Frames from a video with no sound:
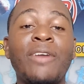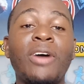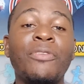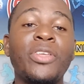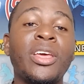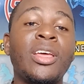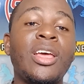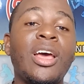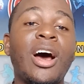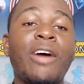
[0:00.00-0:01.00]
of, of the
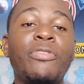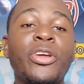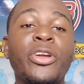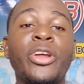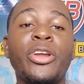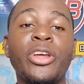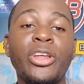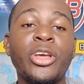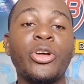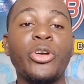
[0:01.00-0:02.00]
of the, the, the,
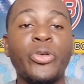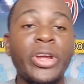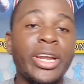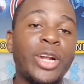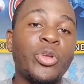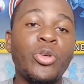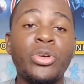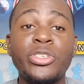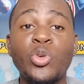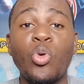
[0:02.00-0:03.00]
you know the rate that they
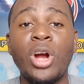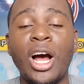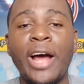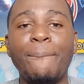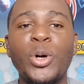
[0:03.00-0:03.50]
will score at.